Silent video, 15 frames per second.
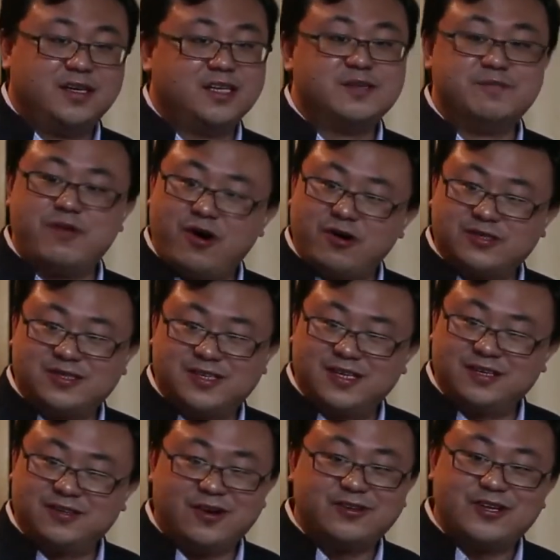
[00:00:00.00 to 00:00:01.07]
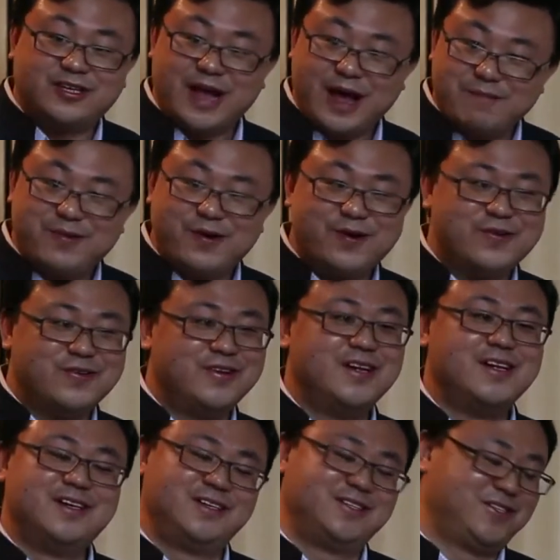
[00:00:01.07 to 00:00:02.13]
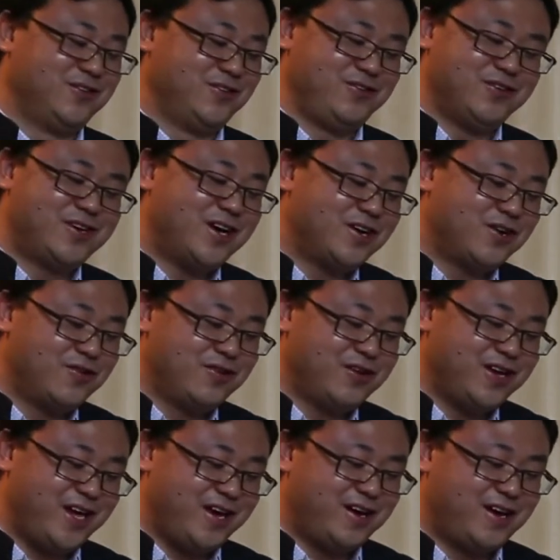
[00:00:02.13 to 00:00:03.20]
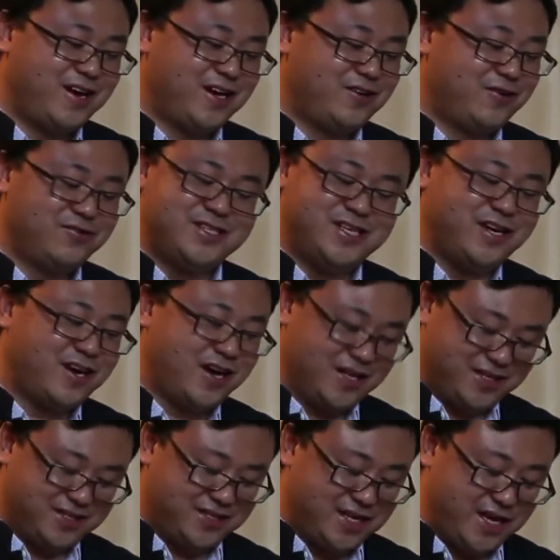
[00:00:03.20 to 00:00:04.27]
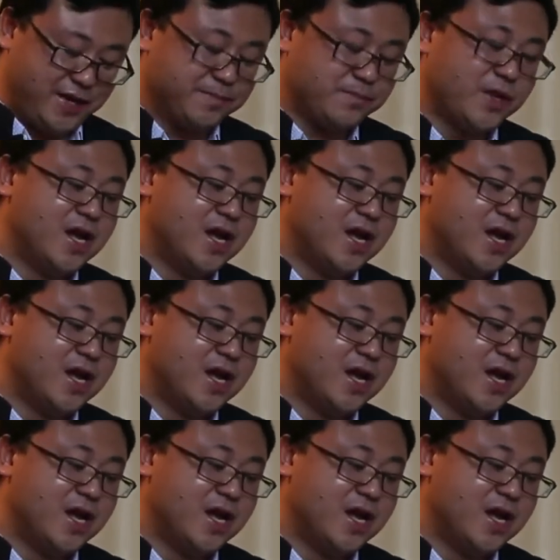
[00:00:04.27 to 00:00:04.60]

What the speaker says: mosque, not a temple. So you can go there and see.